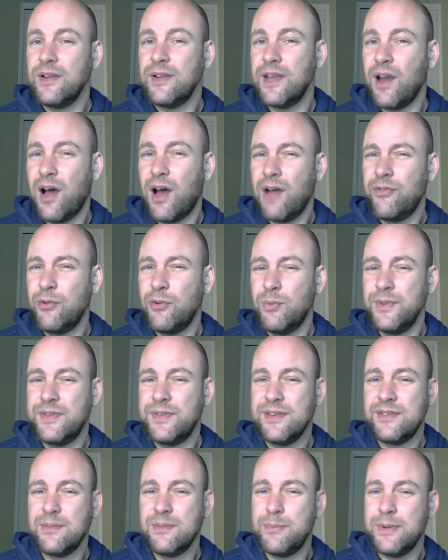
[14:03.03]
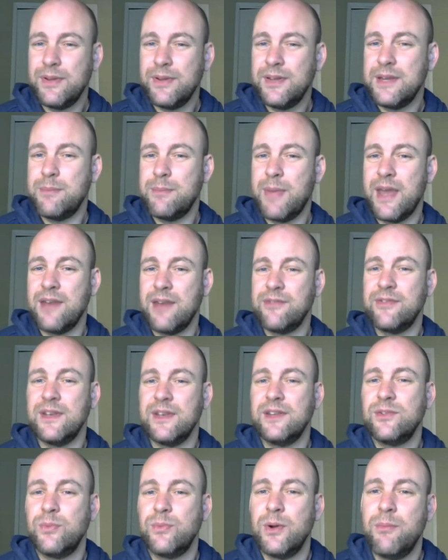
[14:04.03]
awful with disability
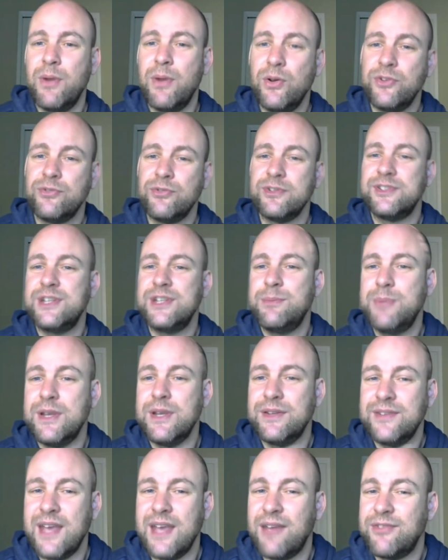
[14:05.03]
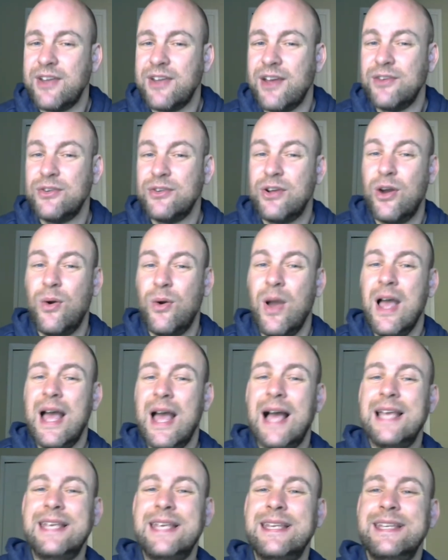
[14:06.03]
benefits, where most recipients have to undergo
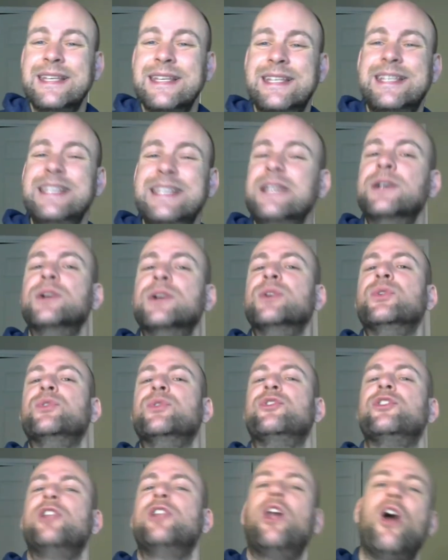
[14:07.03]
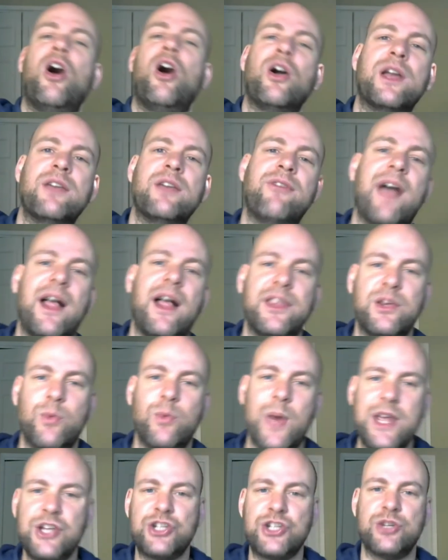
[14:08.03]
a years-long
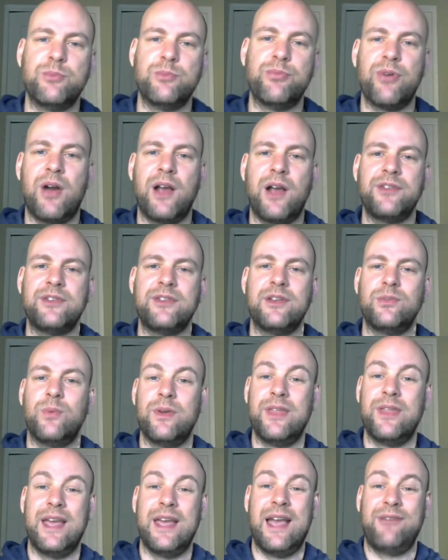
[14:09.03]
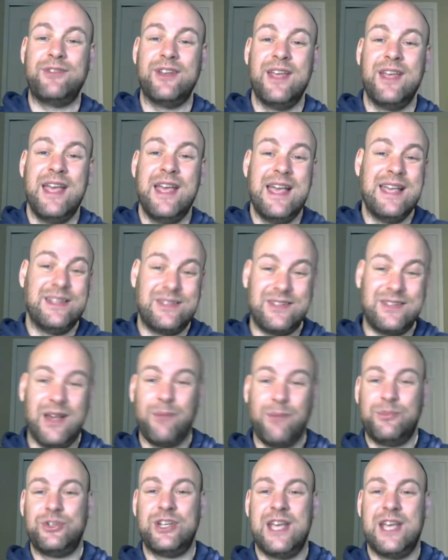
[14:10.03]
evaluation process where they have to
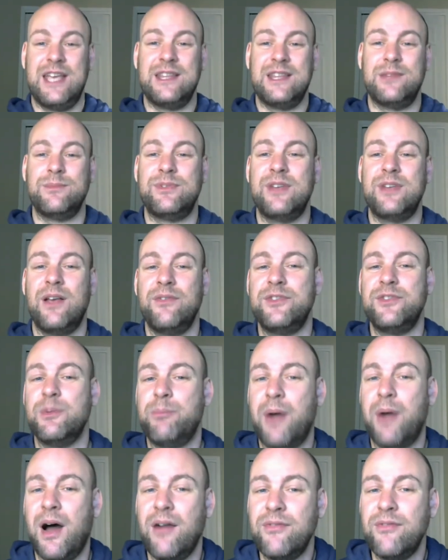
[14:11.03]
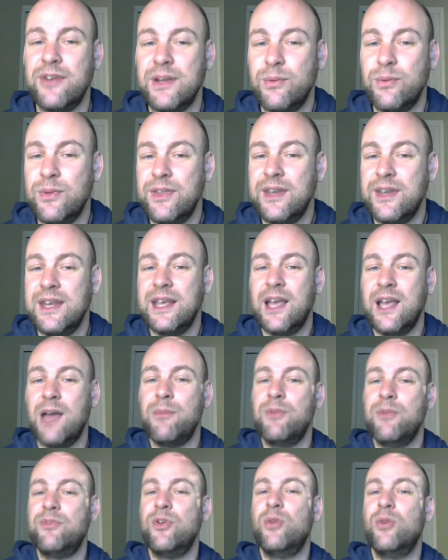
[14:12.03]
subjugate themselves to poverty with an income
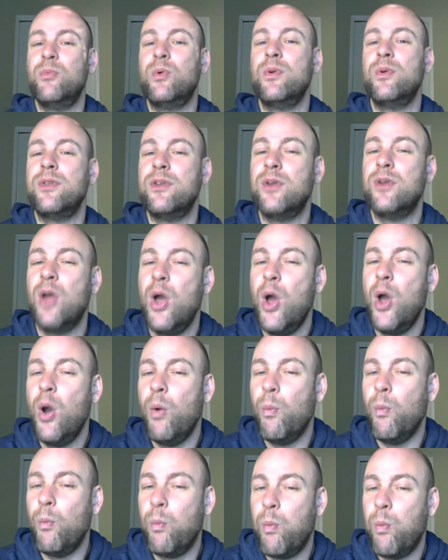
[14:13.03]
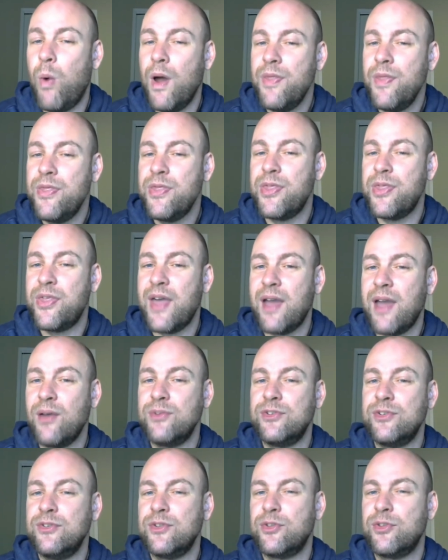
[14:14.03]
of no more than
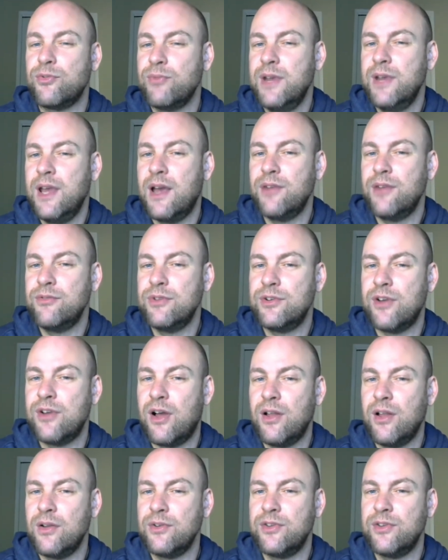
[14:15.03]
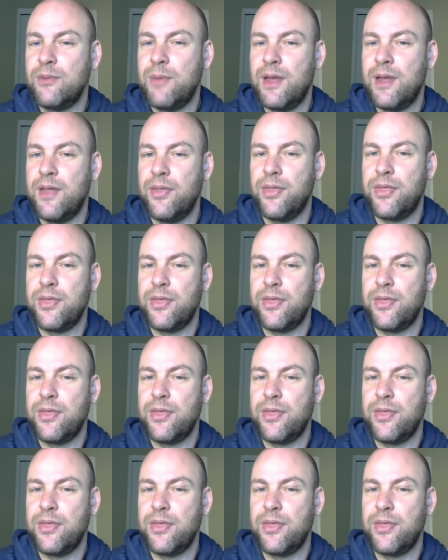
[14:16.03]
$1,300 a month,